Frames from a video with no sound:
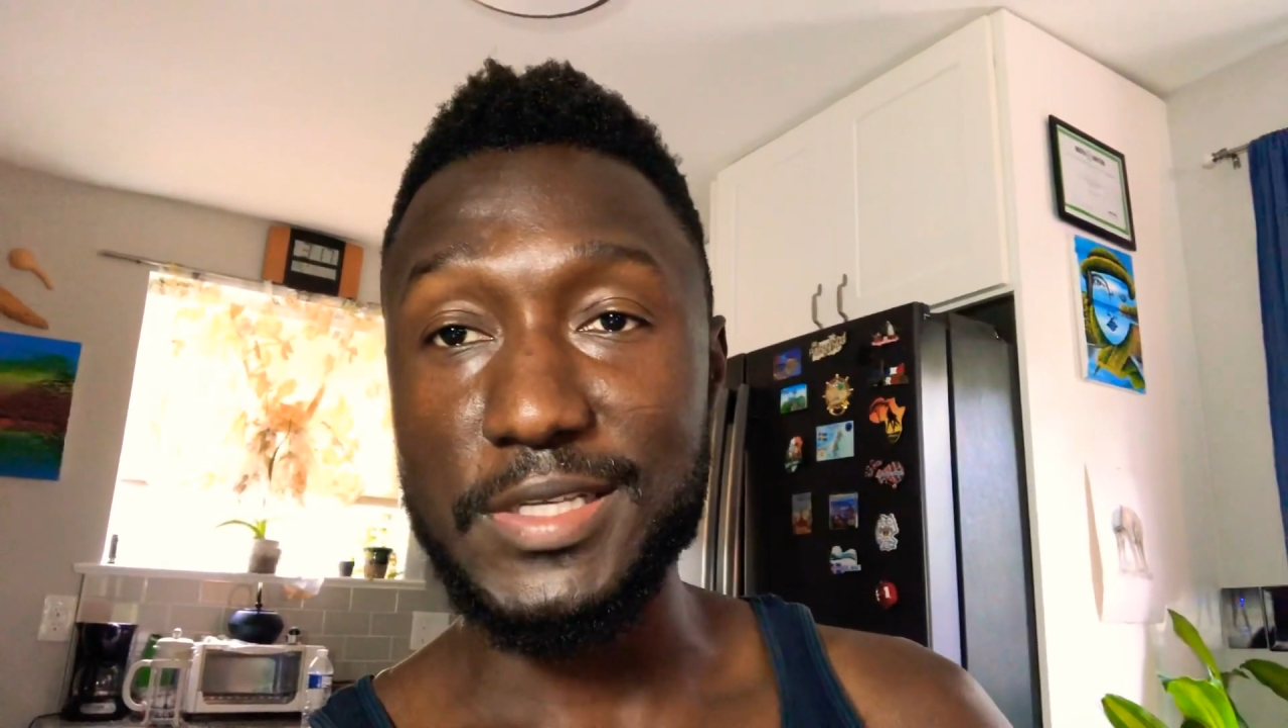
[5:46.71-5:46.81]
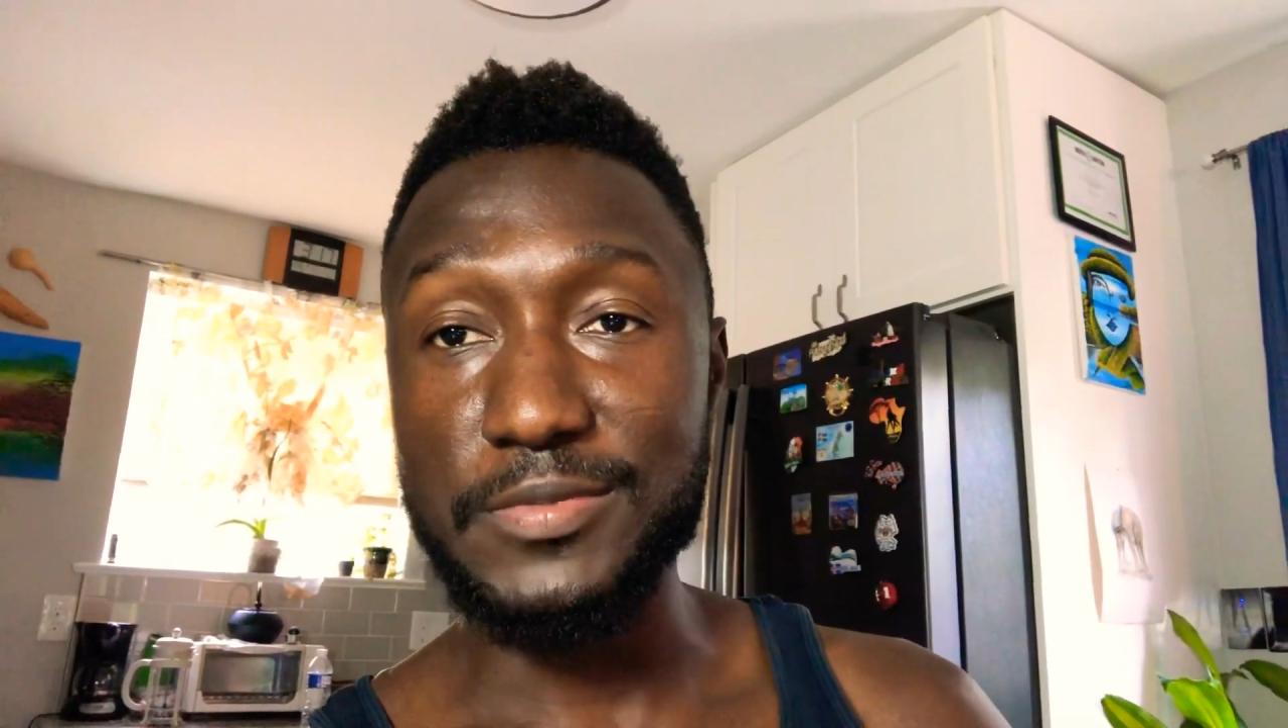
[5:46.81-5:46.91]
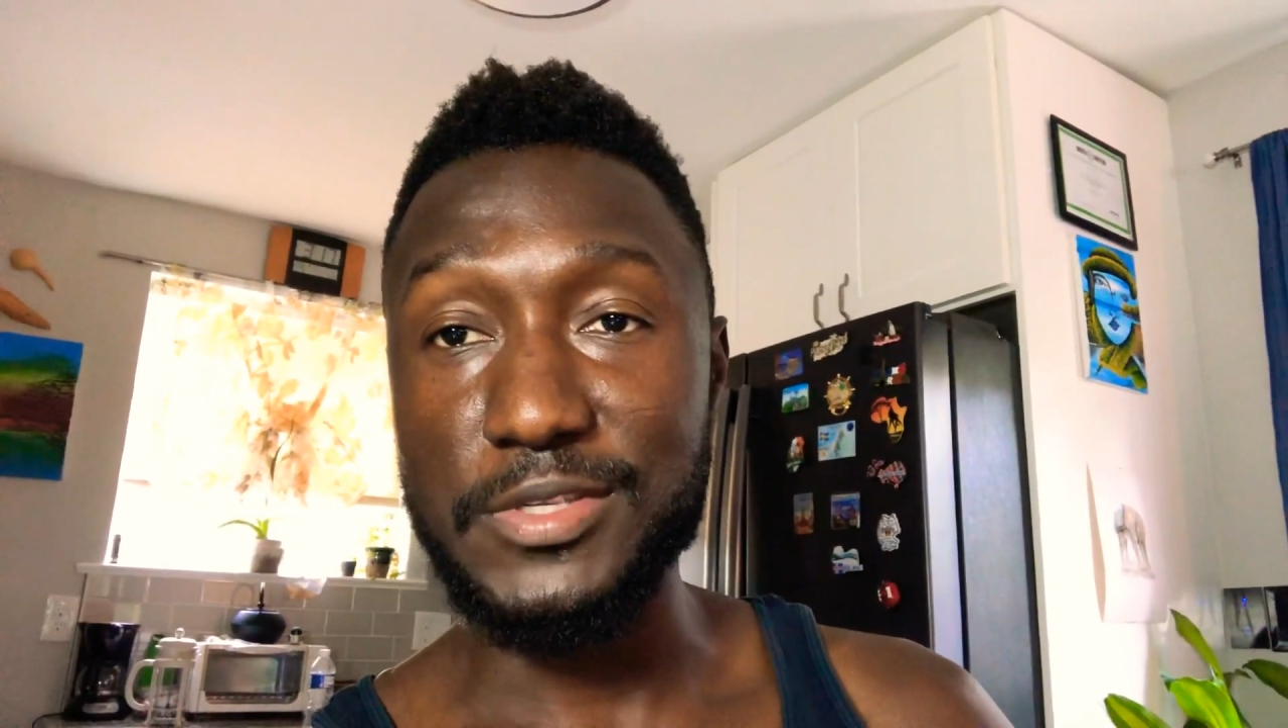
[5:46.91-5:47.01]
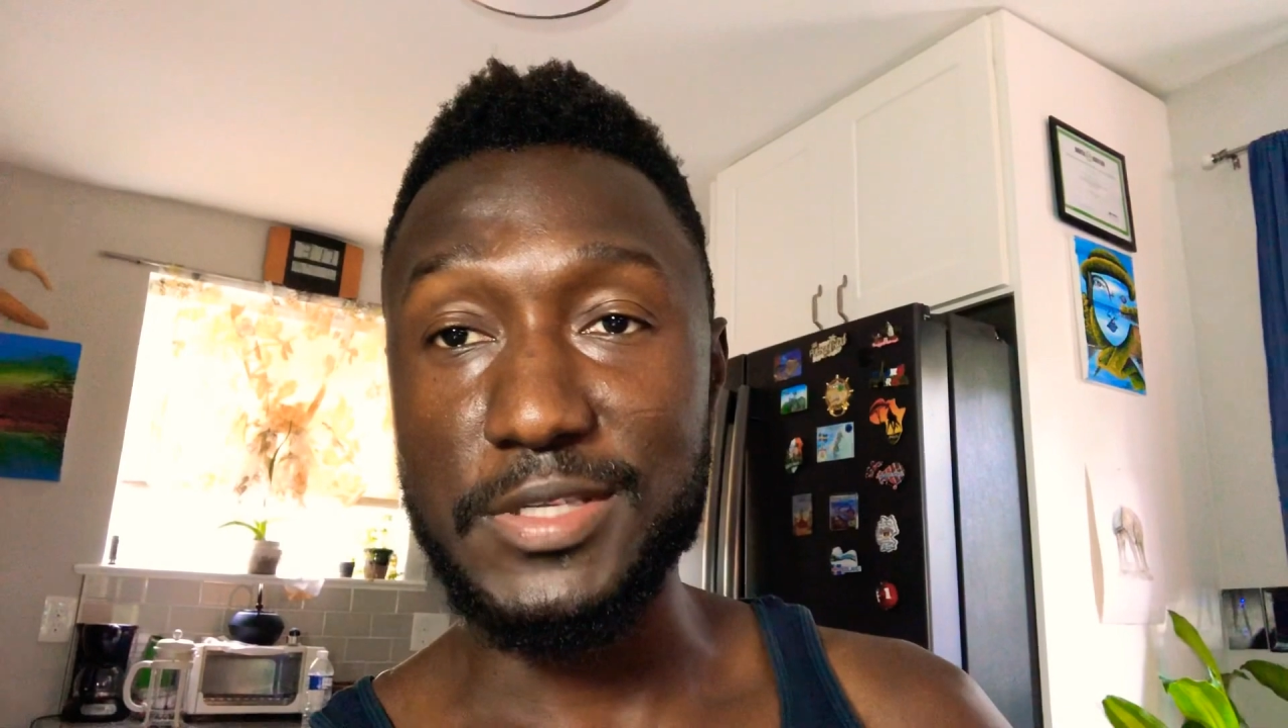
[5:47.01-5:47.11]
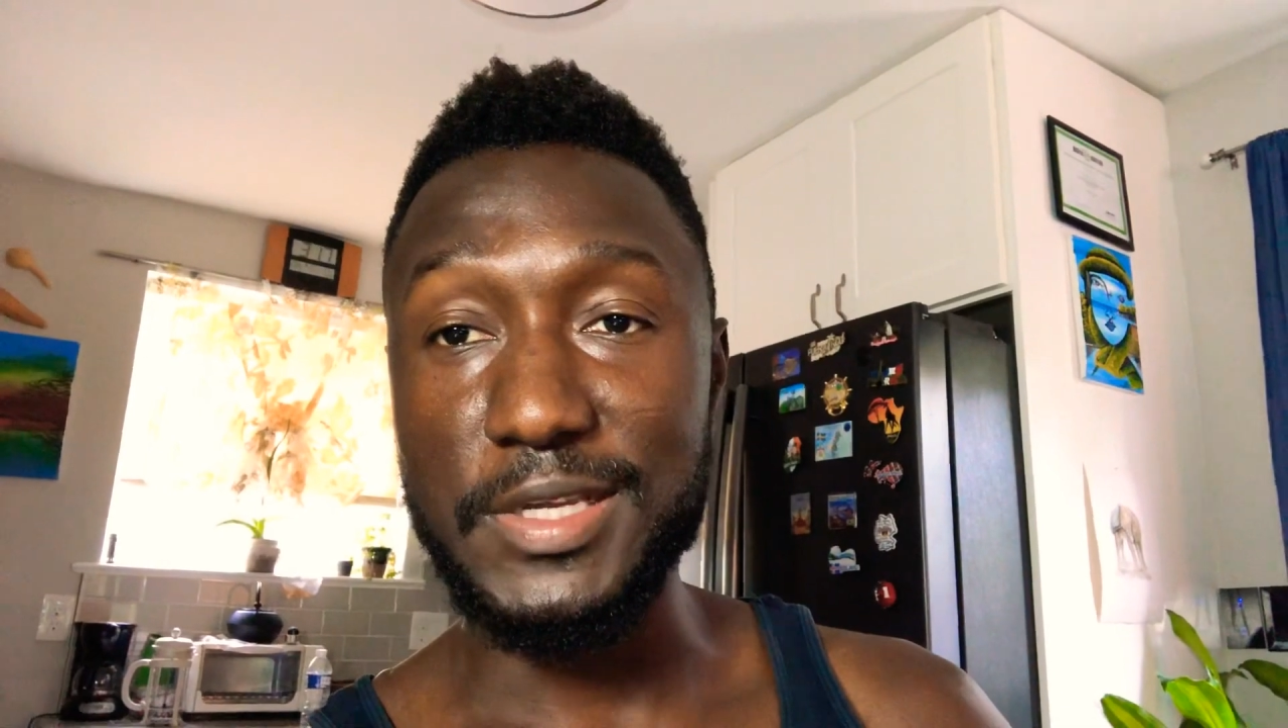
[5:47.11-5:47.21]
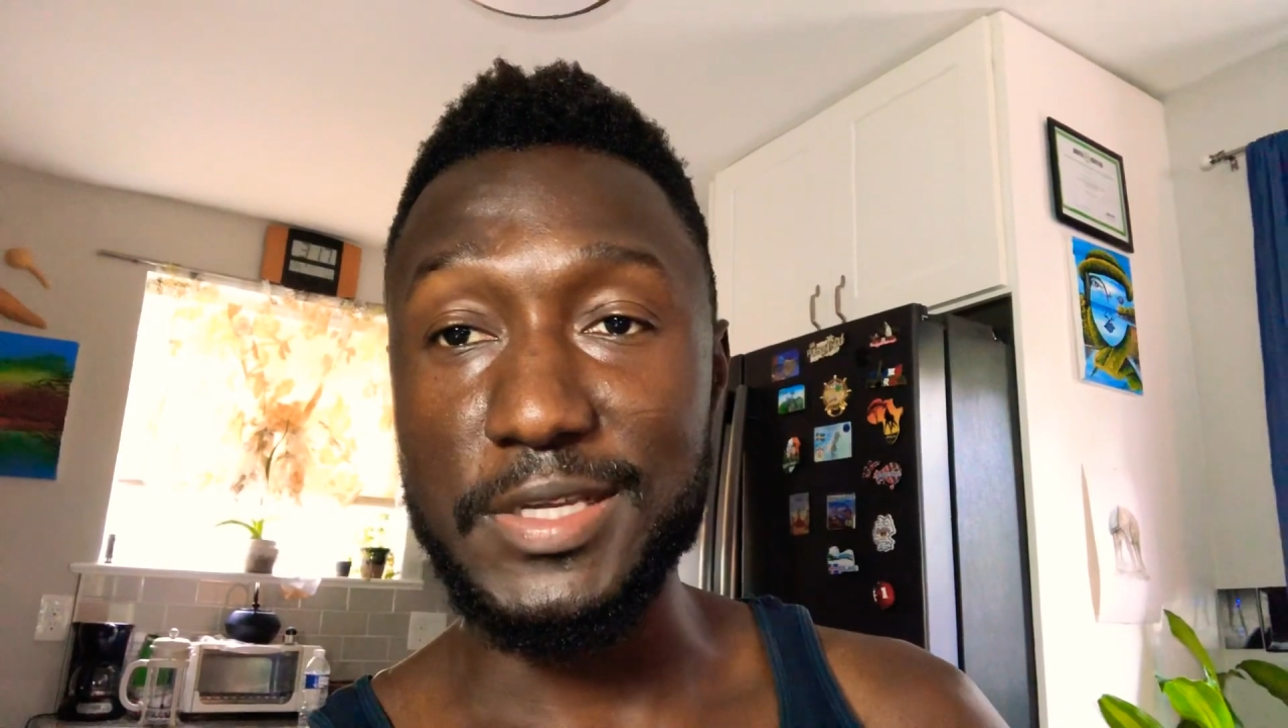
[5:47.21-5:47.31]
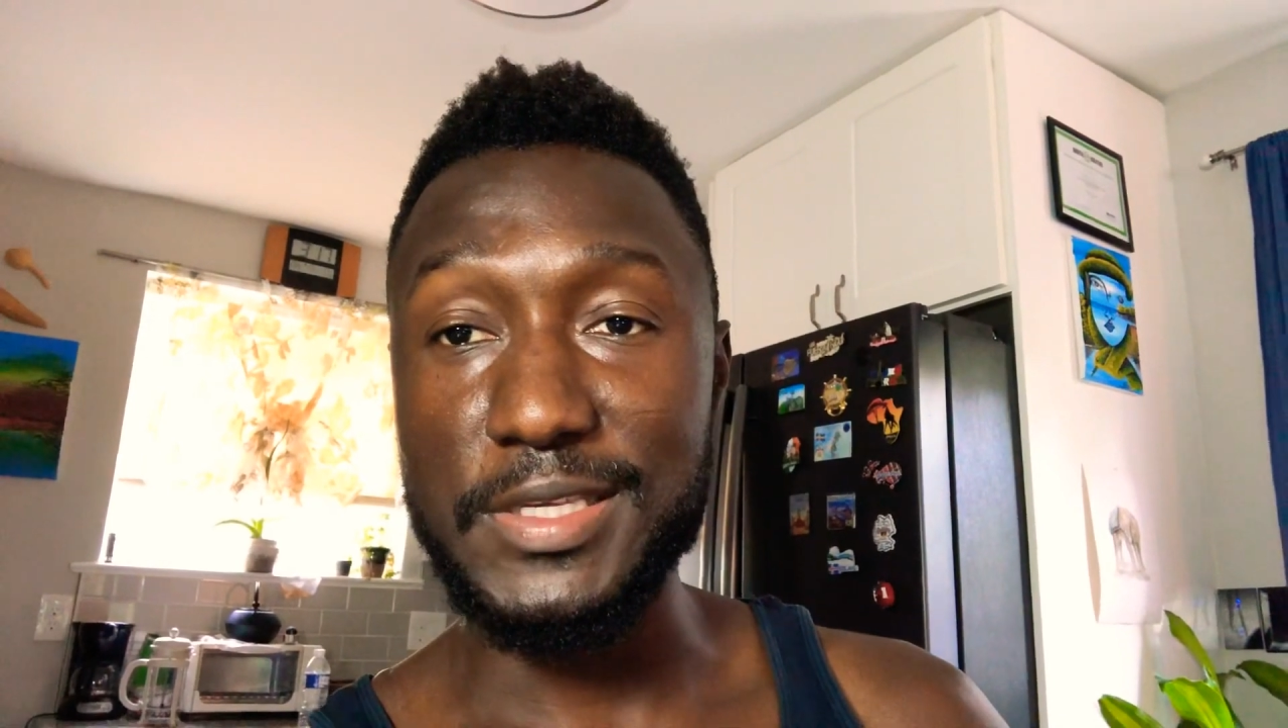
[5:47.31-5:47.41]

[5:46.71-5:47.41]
I'm just gonna